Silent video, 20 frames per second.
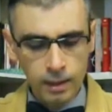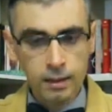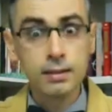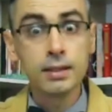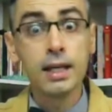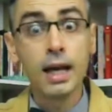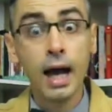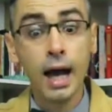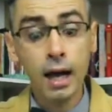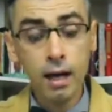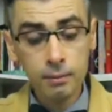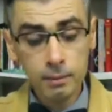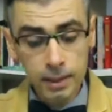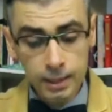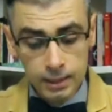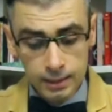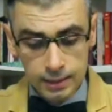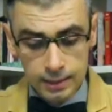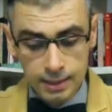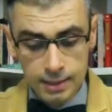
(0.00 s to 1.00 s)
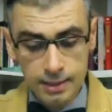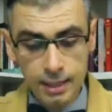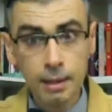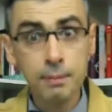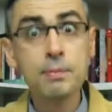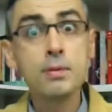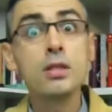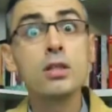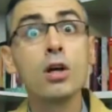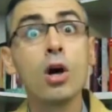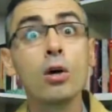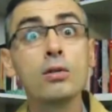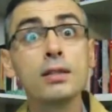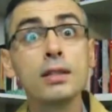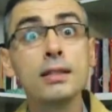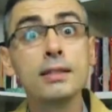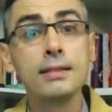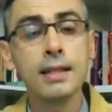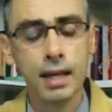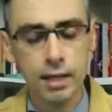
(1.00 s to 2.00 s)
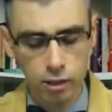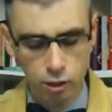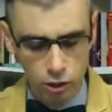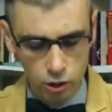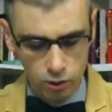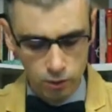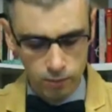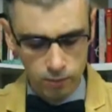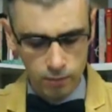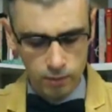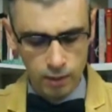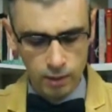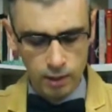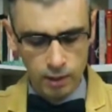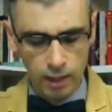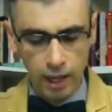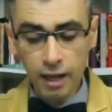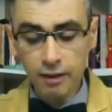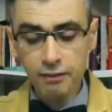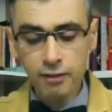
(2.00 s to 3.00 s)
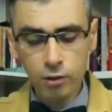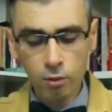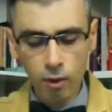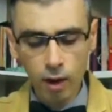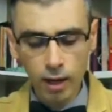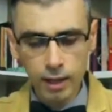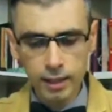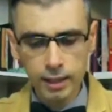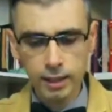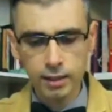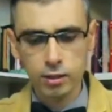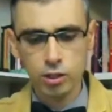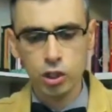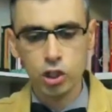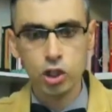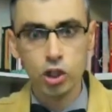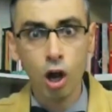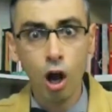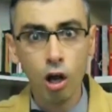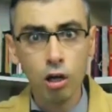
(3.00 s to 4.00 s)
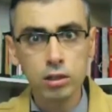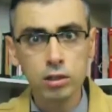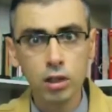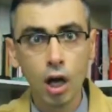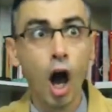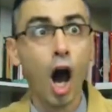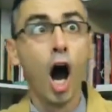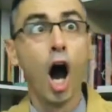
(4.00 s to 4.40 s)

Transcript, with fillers: The Ironman steps on the stage. Everyone is shocked